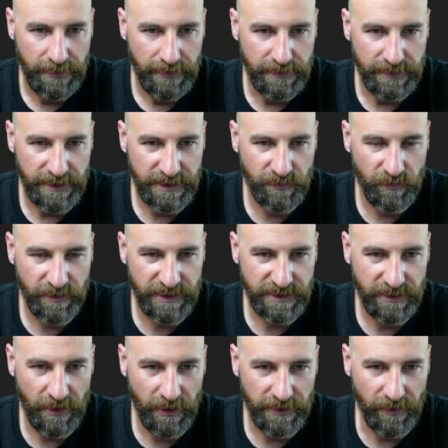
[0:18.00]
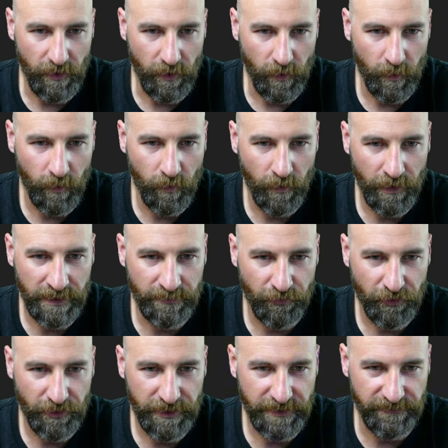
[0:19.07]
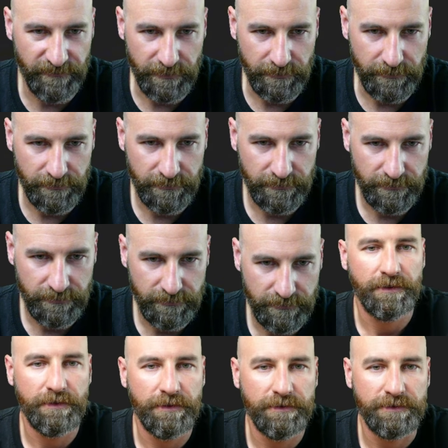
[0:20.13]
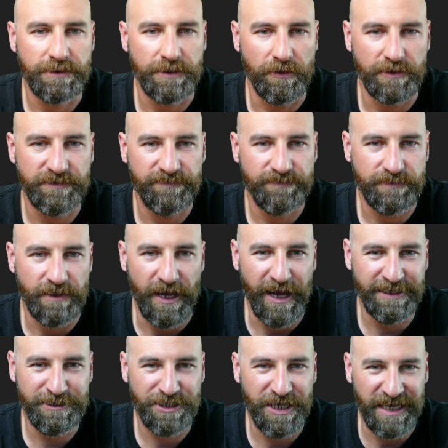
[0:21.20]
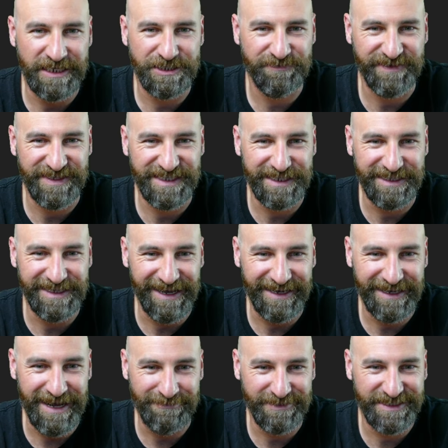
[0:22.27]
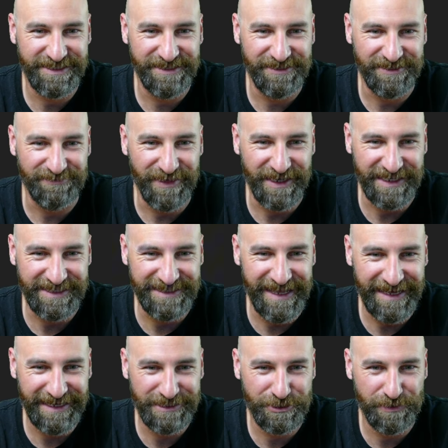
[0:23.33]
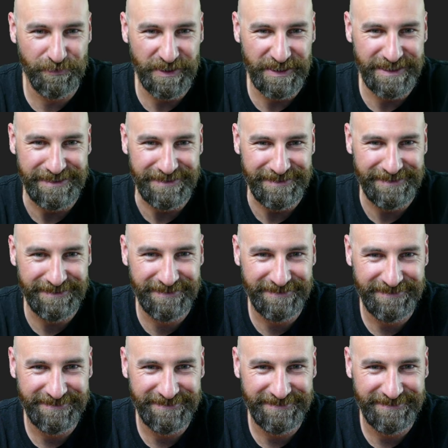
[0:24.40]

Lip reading: This one is called O1 Preview. So it's on chatgpt.com still, but it's not a GPT.